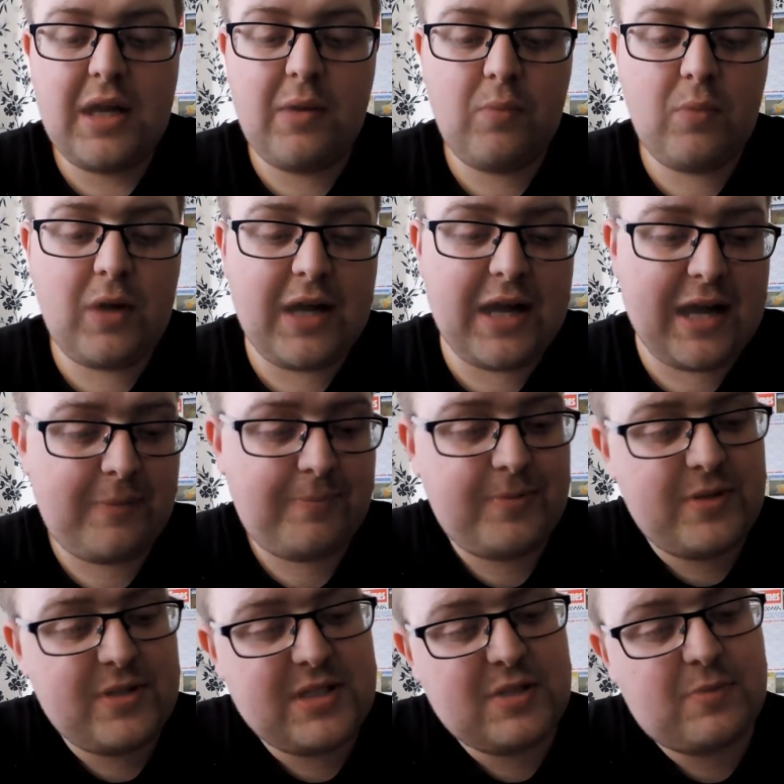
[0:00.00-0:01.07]
And what
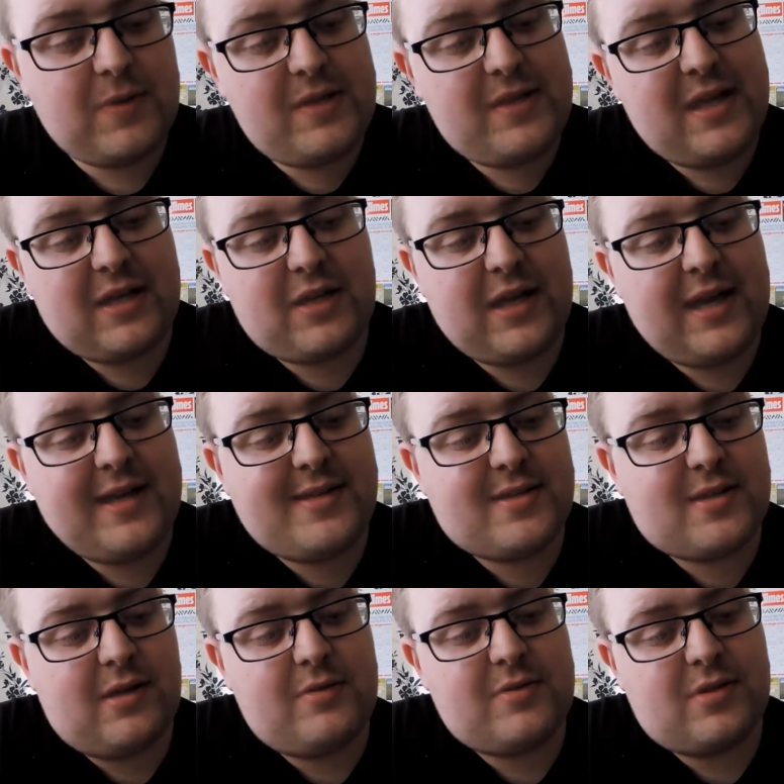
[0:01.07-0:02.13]
happens is when that
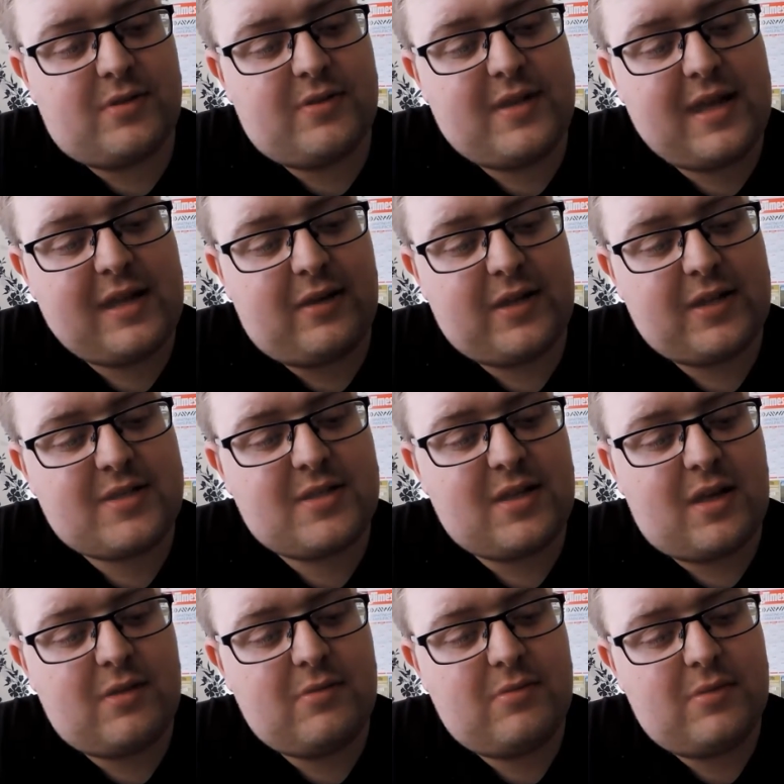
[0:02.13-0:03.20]
case goes on there like
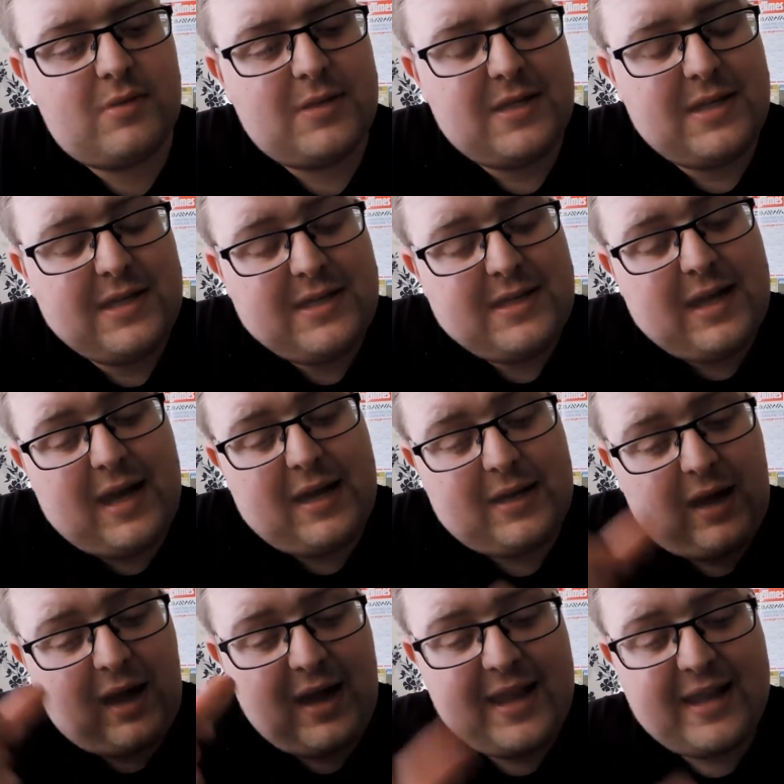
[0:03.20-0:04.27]
so,
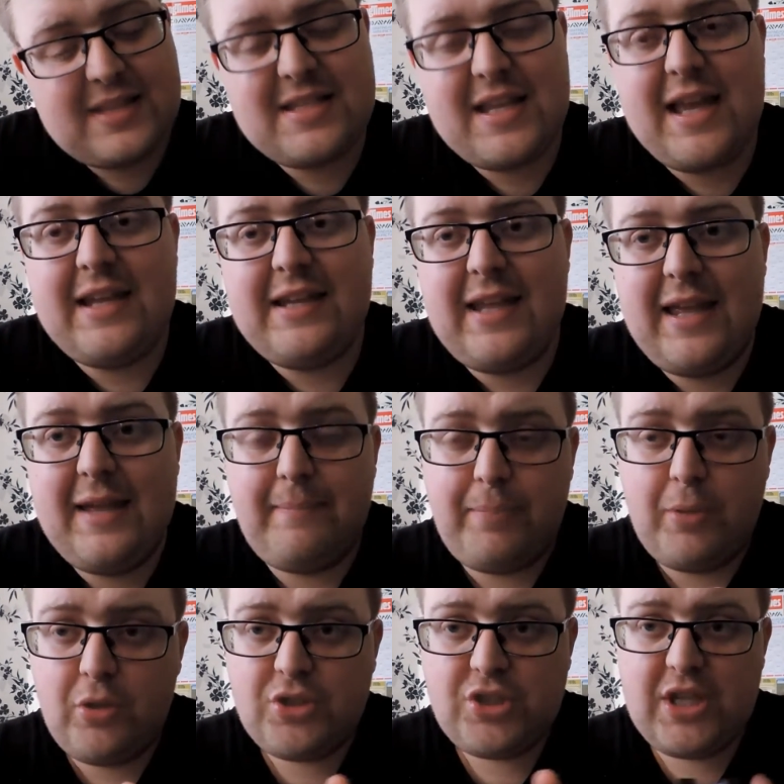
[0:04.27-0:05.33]
and clicks in, it
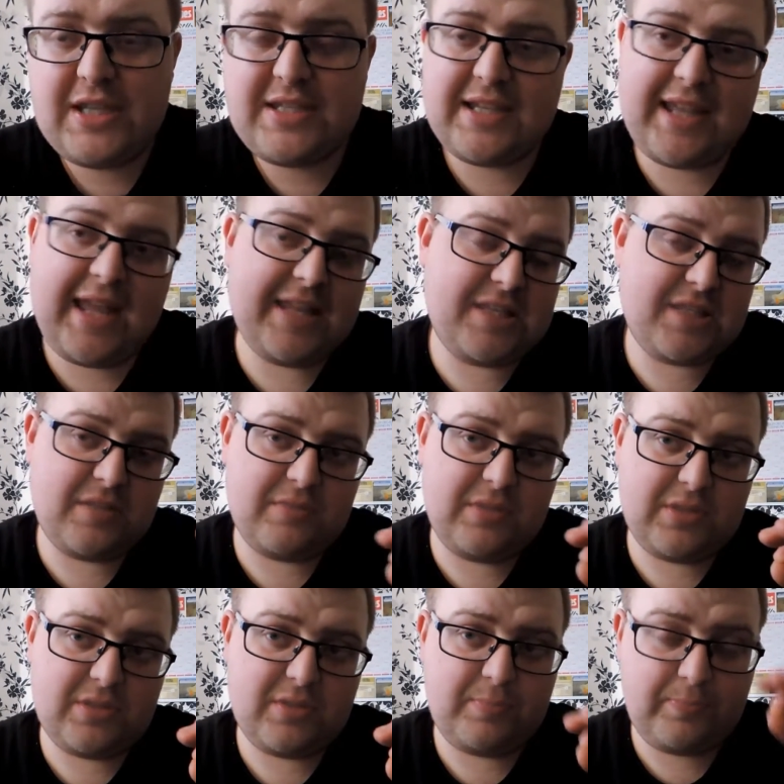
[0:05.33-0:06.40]
pushes against the
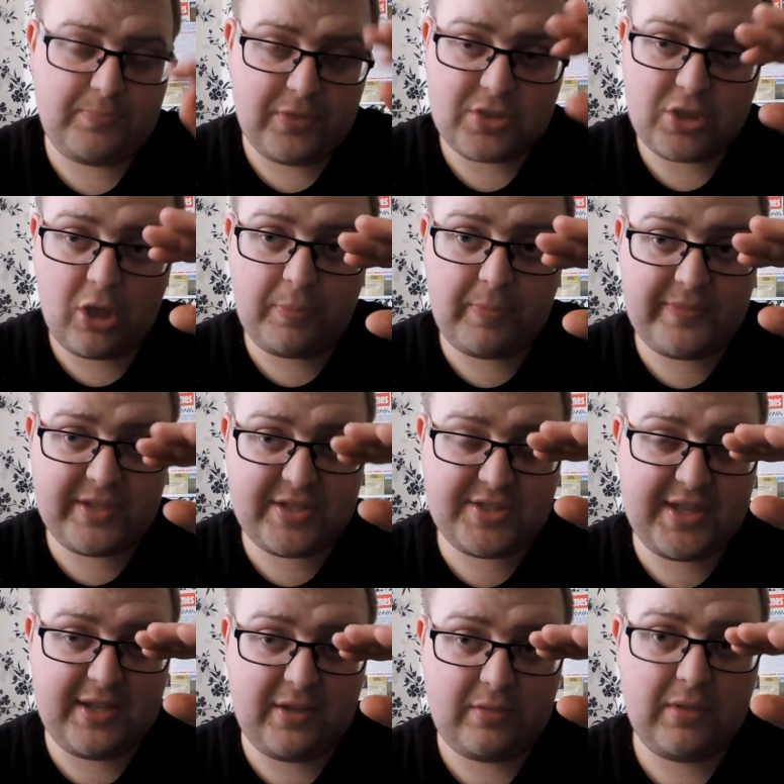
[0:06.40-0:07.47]
top of the
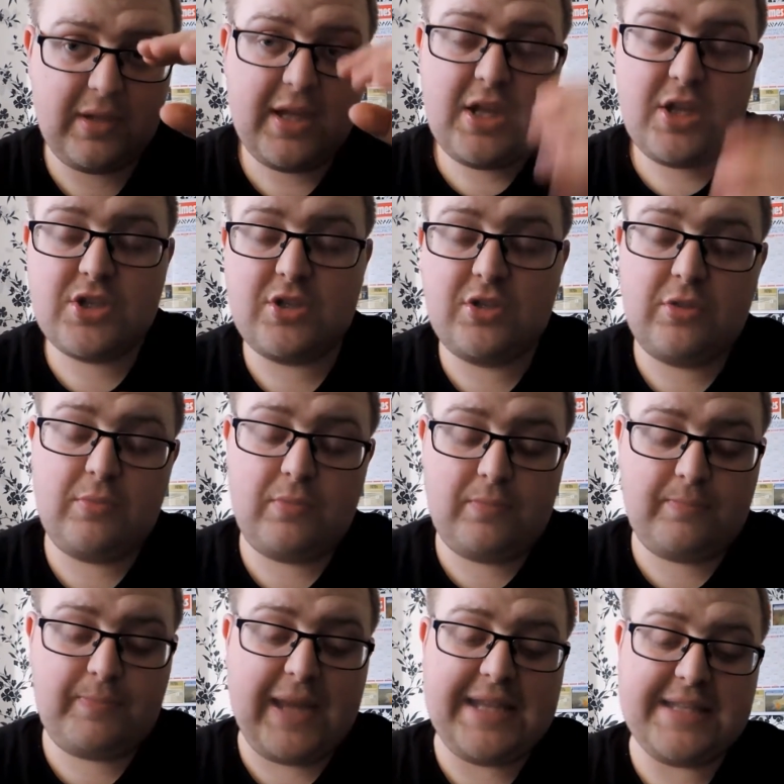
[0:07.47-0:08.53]
seal. So you
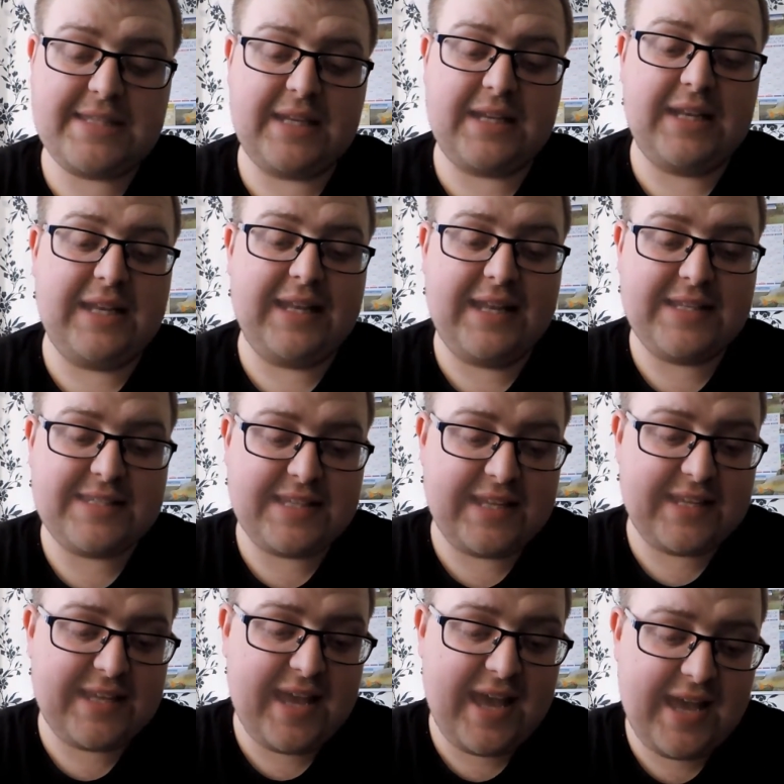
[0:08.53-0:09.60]
basically, it's
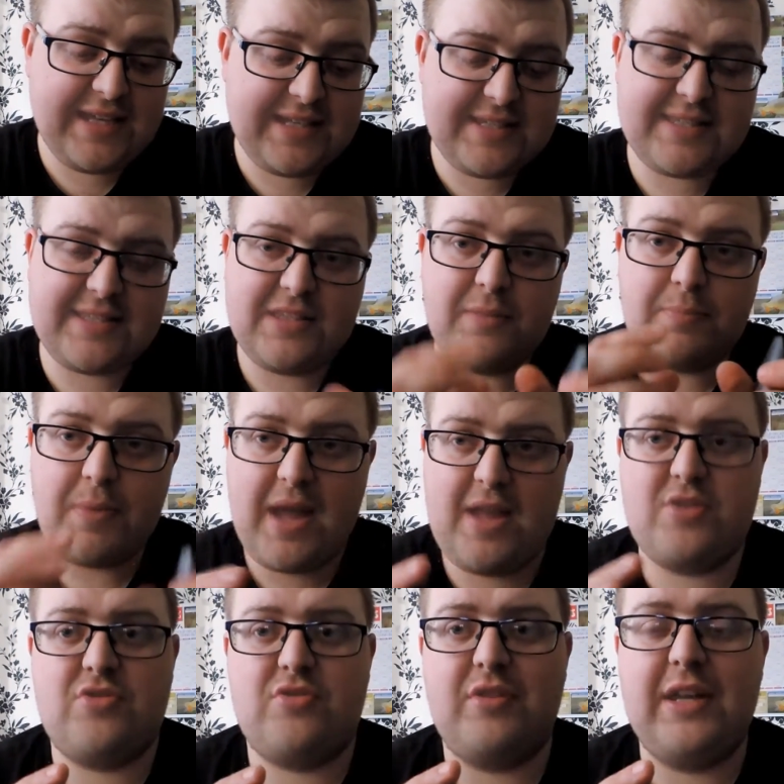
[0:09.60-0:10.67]
encased the
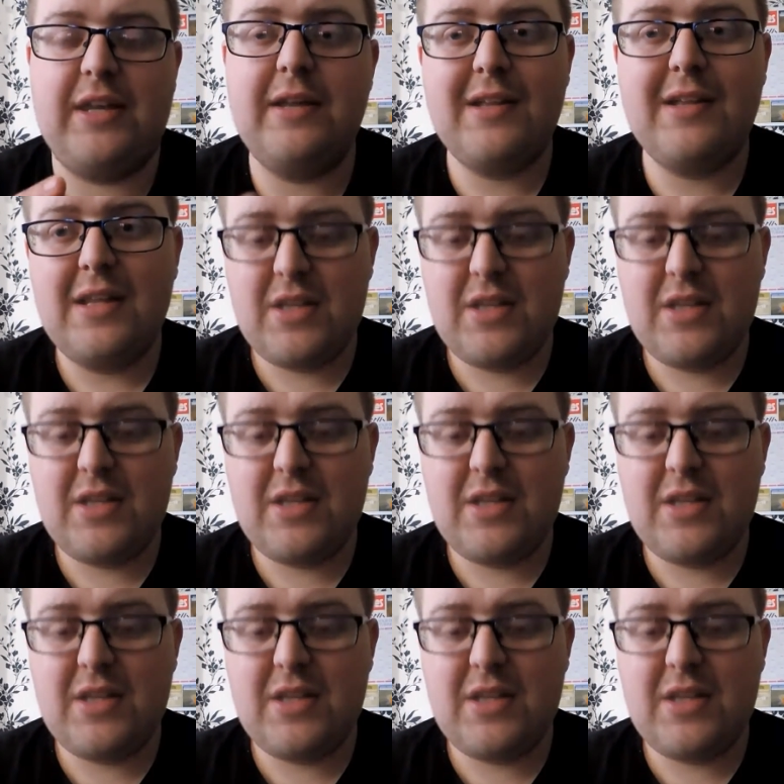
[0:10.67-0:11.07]
battery.